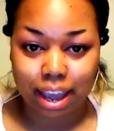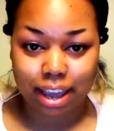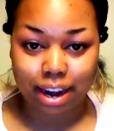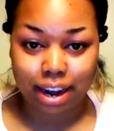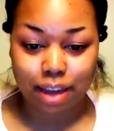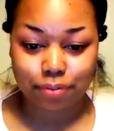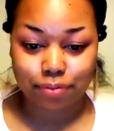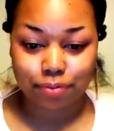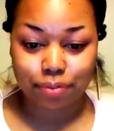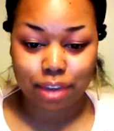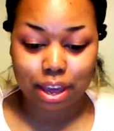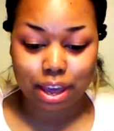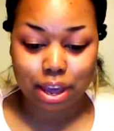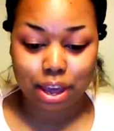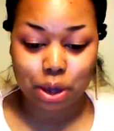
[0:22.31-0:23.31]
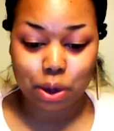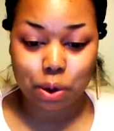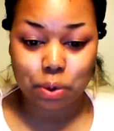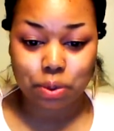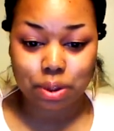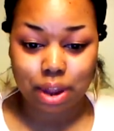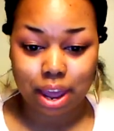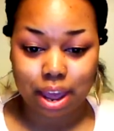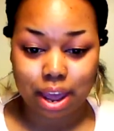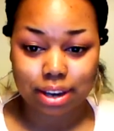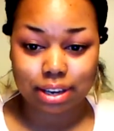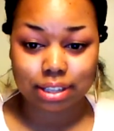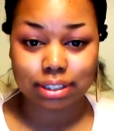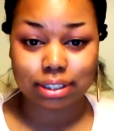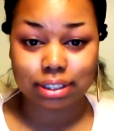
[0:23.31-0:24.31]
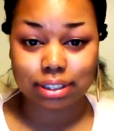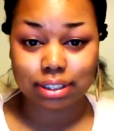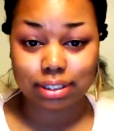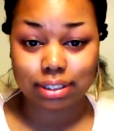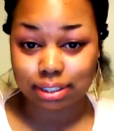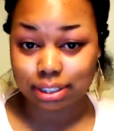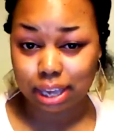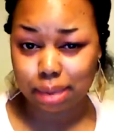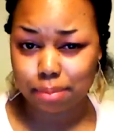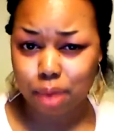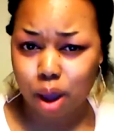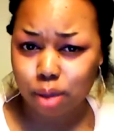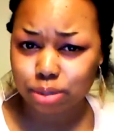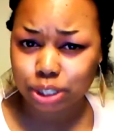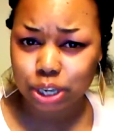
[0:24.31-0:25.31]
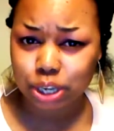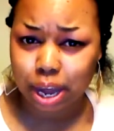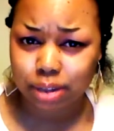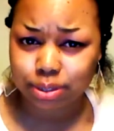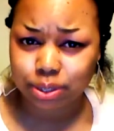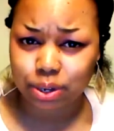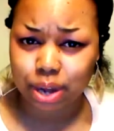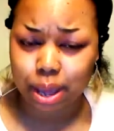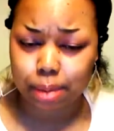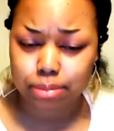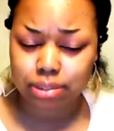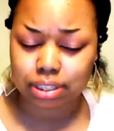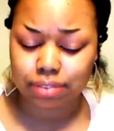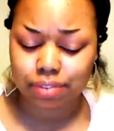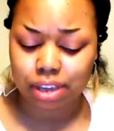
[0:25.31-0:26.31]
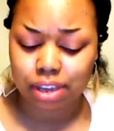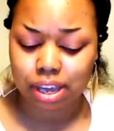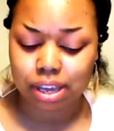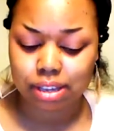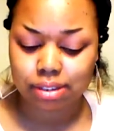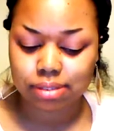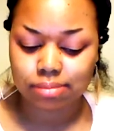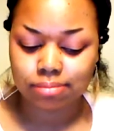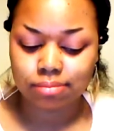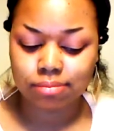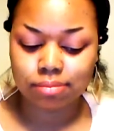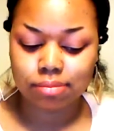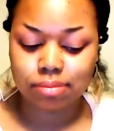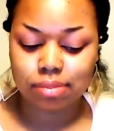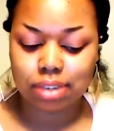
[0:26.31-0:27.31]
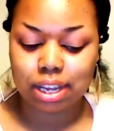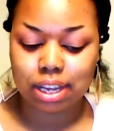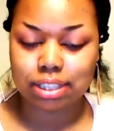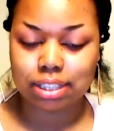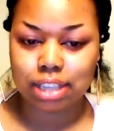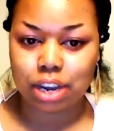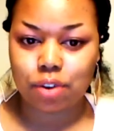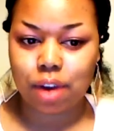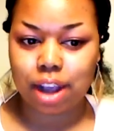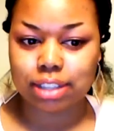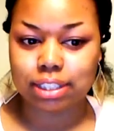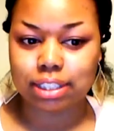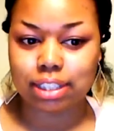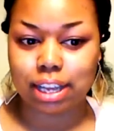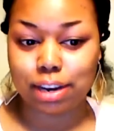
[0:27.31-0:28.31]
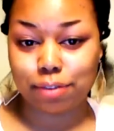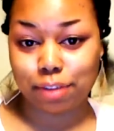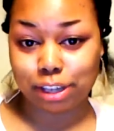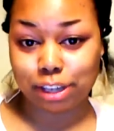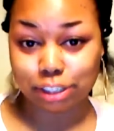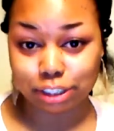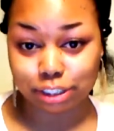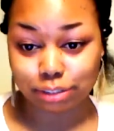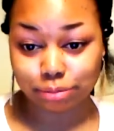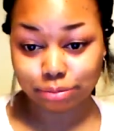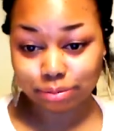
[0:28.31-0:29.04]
and I feel that the teen mom show that comes on MTV needs a crisis intervention.